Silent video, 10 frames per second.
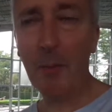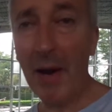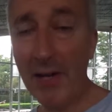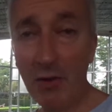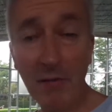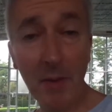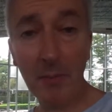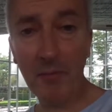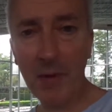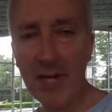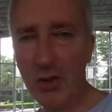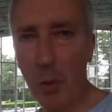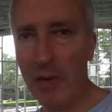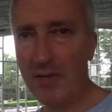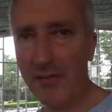Paid traffic for me is
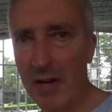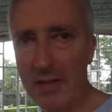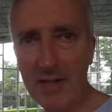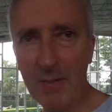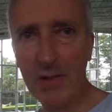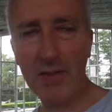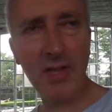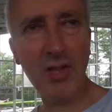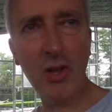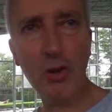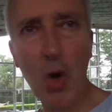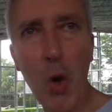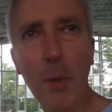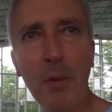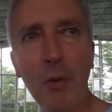always faster because it's
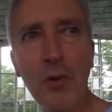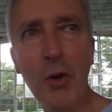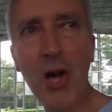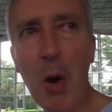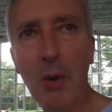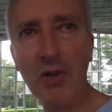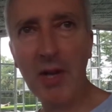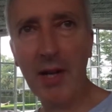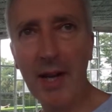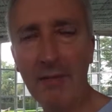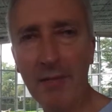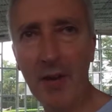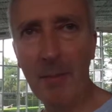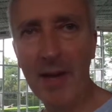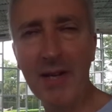controllable, you know what you're going to get for
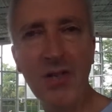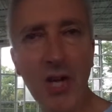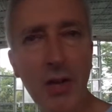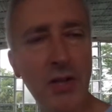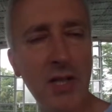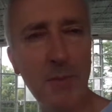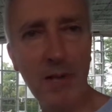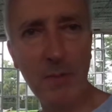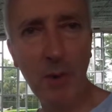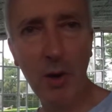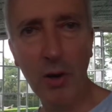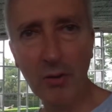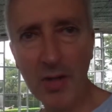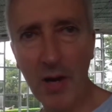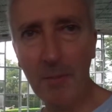your money. Search is much more long
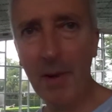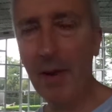term.